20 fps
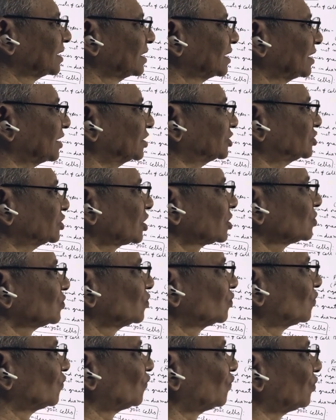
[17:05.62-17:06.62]
reserve
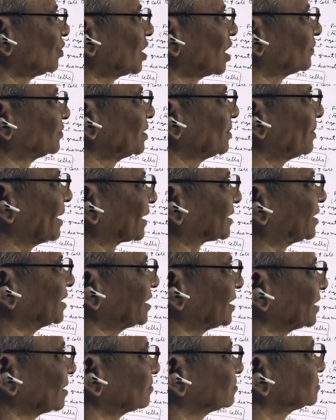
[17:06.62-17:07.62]
food of the bacteria.